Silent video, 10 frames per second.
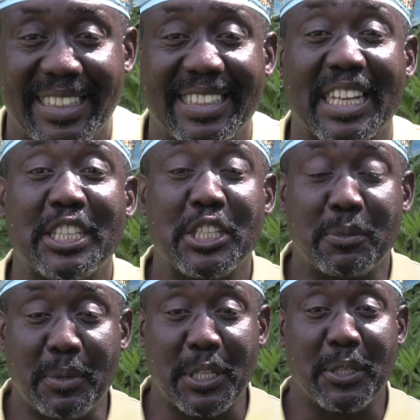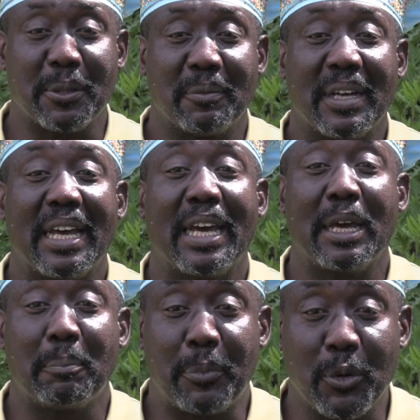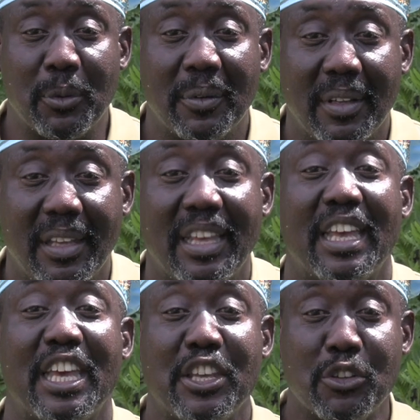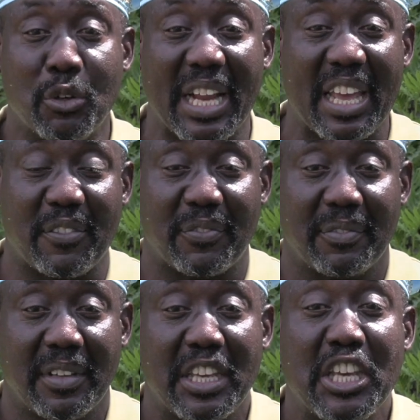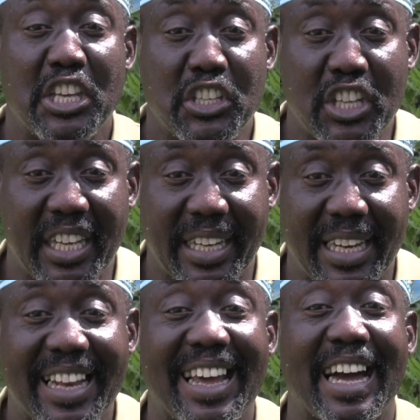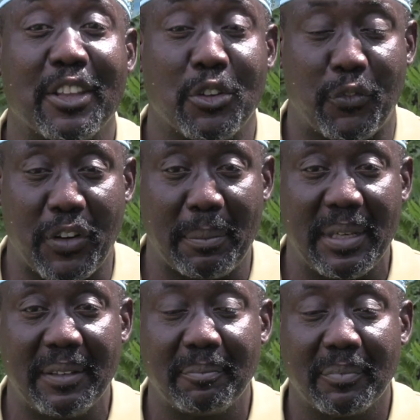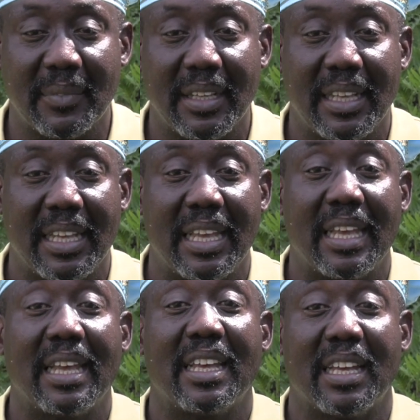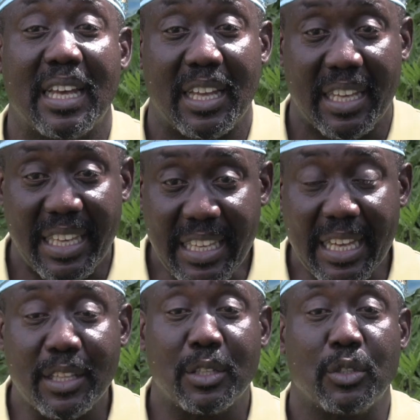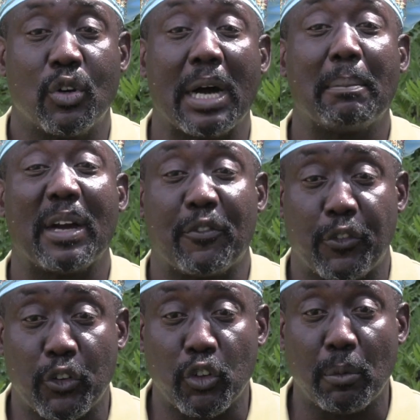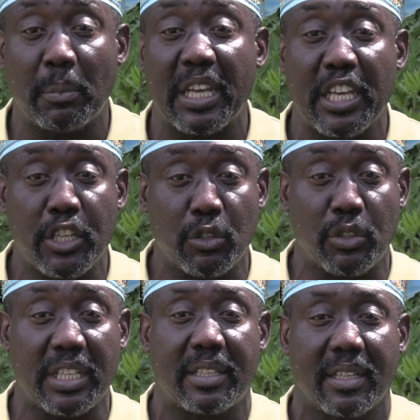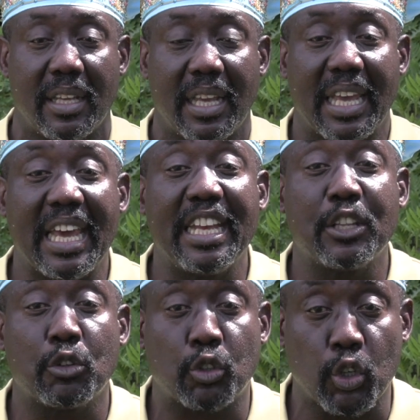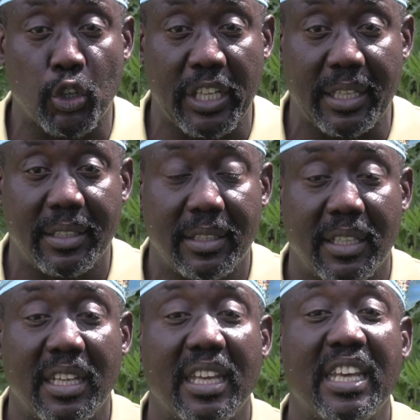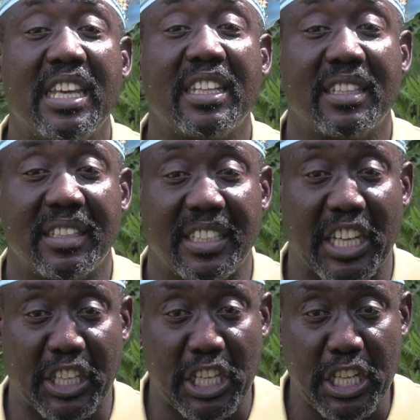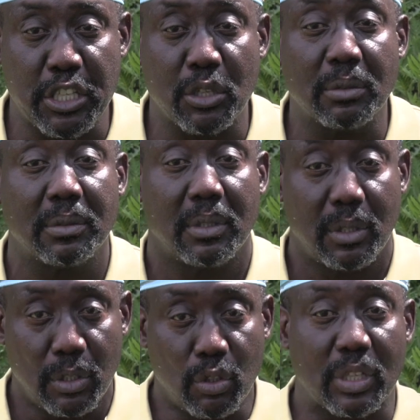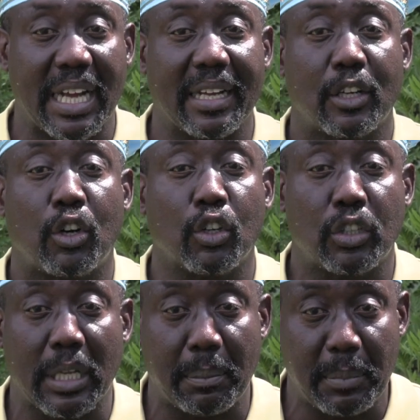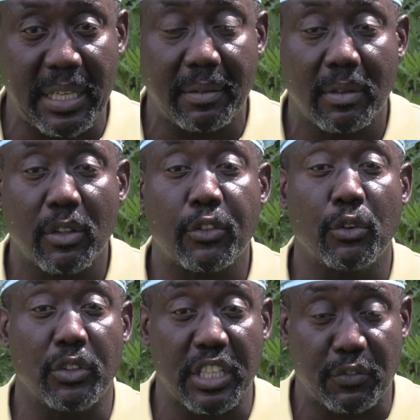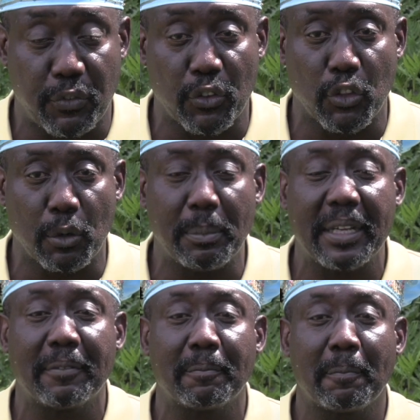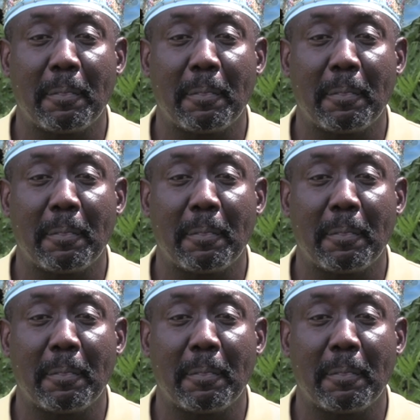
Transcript: that this video help you in your life in general and your family. Here you have my phone number. If you need any tutorial in the religion, you can contact me through this phone number.